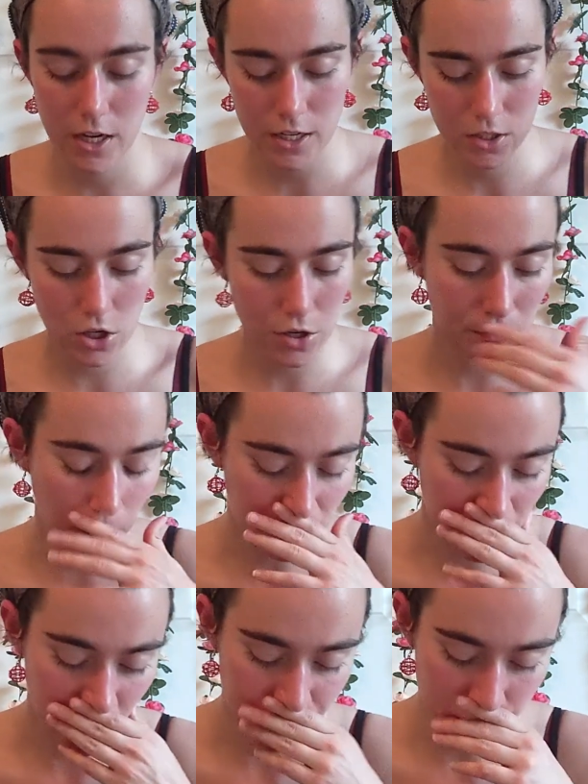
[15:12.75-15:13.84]
guy started
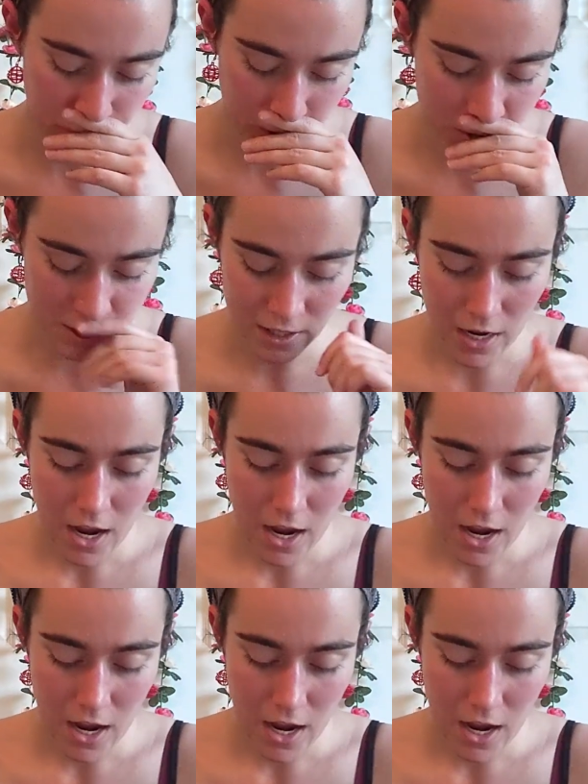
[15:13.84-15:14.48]
rolling it off the bolt,